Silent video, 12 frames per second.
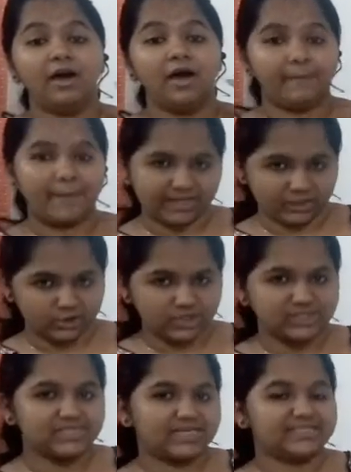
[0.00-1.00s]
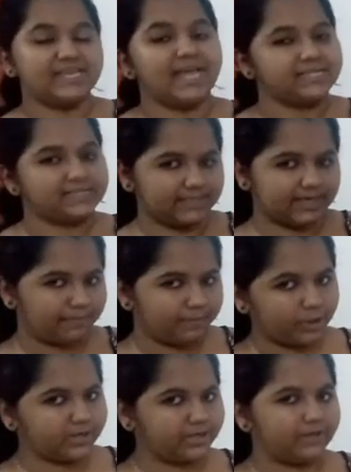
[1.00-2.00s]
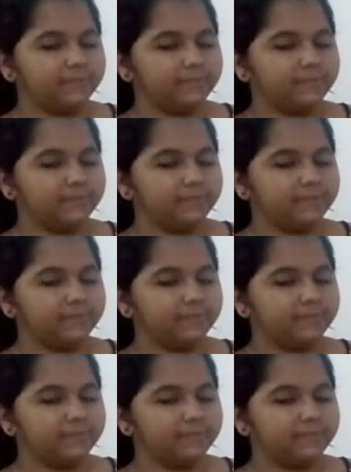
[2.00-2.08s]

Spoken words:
pathogens doesn't enter our body.